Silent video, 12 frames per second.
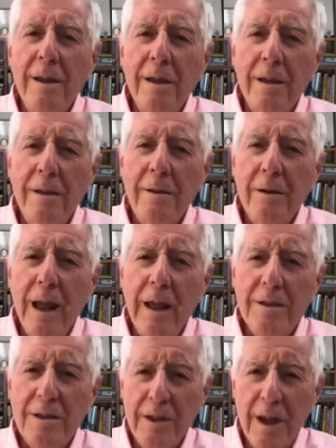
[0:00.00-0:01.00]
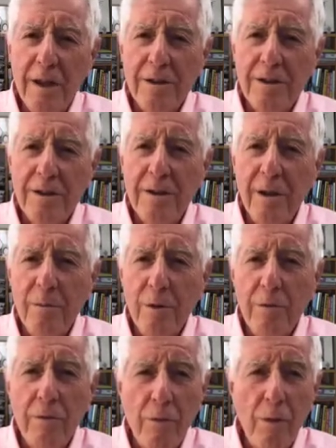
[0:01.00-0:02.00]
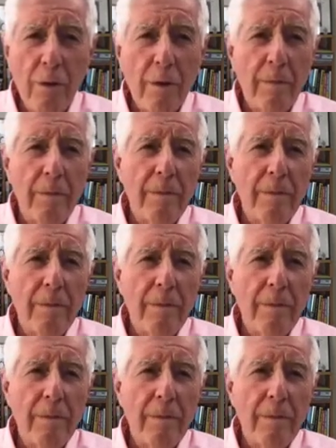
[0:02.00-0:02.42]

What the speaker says: In the last nest, number 4,